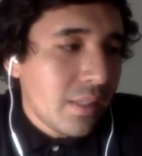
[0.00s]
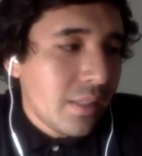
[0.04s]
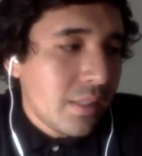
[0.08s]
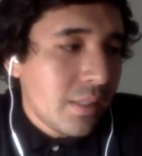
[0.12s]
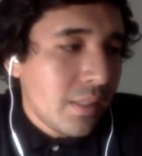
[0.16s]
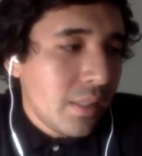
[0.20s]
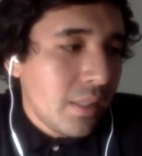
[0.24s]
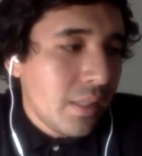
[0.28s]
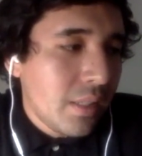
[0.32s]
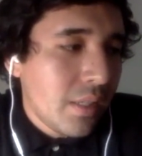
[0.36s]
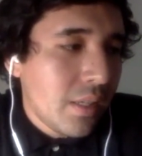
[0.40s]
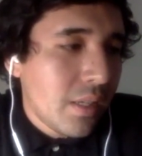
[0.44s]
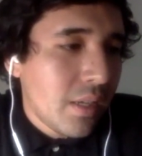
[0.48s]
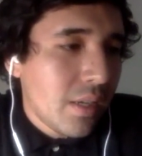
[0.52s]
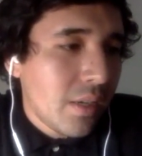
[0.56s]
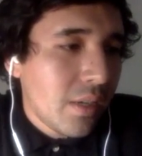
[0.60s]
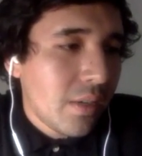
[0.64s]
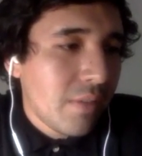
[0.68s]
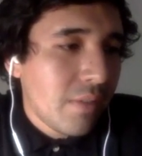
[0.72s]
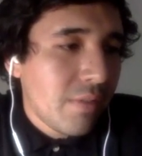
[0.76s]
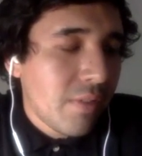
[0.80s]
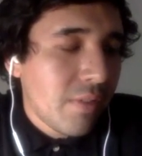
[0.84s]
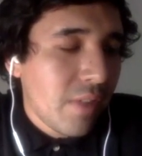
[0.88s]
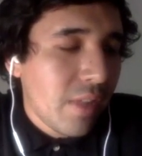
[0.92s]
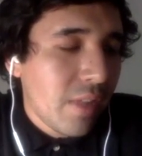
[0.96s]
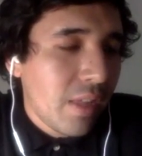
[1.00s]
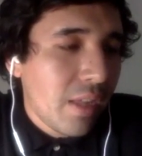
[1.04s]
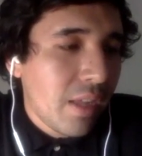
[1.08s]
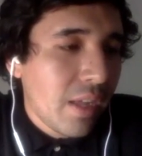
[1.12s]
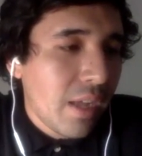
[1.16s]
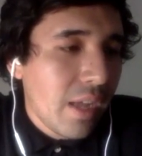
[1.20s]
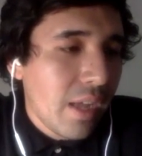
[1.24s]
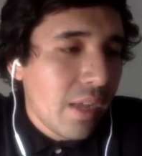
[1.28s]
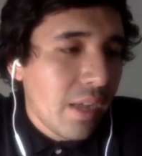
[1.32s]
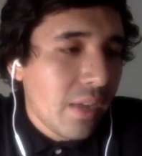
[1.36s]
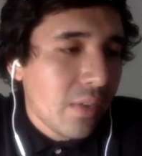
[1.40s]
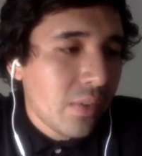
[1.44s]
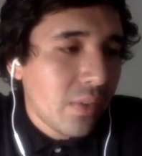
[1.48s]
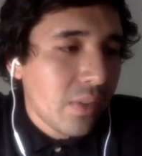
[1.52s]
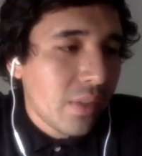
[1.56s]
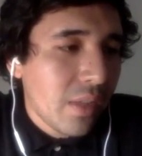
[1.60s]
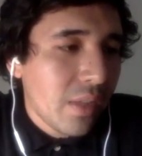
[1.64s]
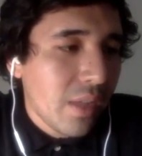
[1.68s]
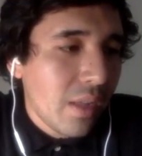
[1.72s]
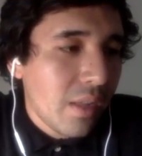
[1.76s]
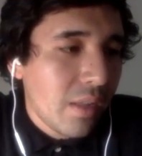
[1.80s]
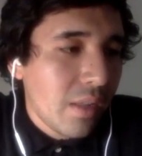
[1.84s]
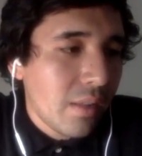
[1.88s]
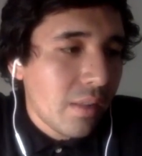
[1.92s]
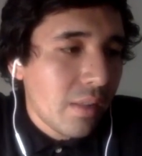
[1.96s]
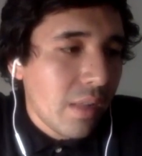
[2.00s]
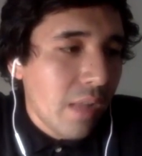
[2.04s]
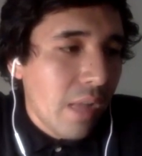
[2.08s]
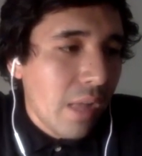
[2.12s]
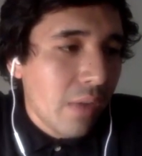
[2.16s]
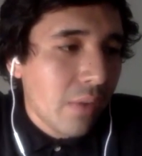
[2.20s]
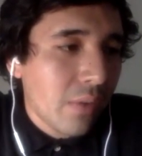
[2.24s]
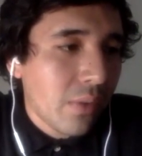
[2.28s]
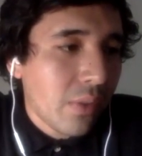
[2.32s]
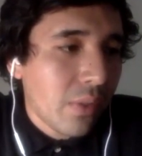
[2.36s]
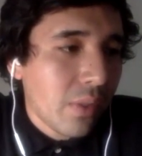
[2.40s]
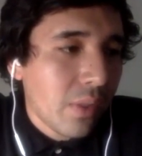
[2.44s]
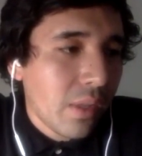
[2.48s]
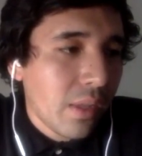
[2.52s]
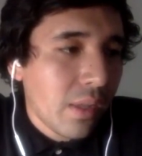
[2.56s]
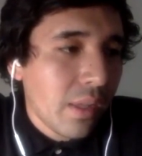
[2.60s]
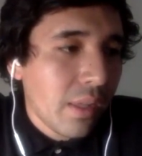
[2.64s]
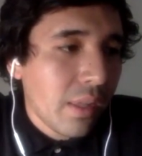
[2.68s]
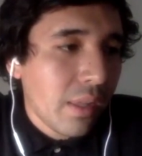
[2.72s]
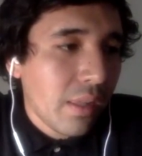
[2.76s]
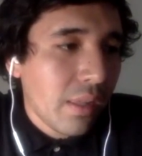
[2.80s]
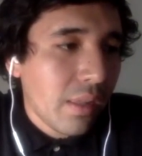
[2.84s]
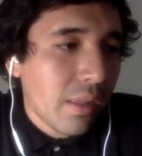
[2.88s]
I don't think